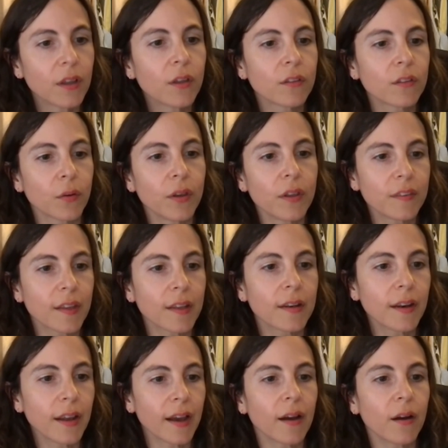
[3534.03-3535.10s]
So he said
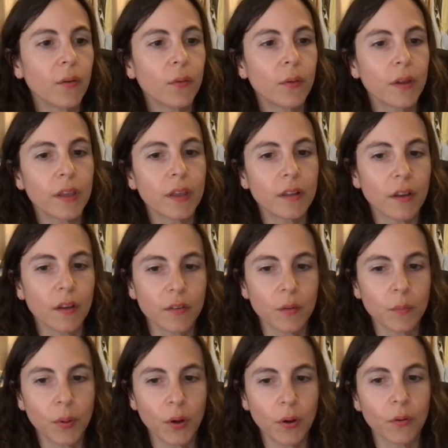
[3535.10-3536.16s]
now he
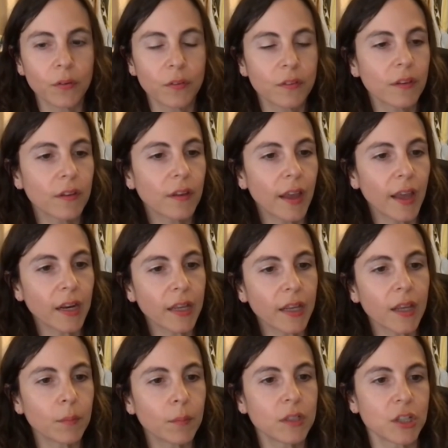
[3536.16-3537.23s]
doesn't post any
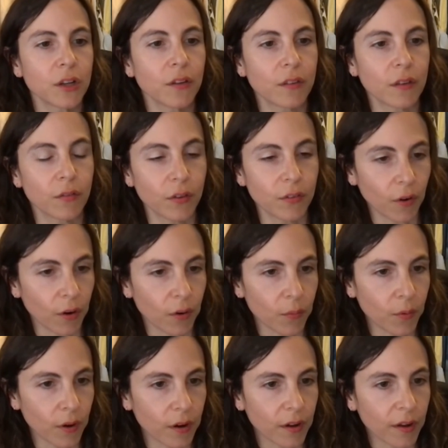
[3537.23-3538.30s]
images of his
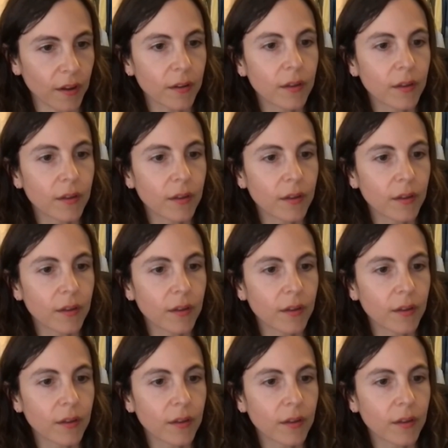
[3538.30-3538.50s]
artwork,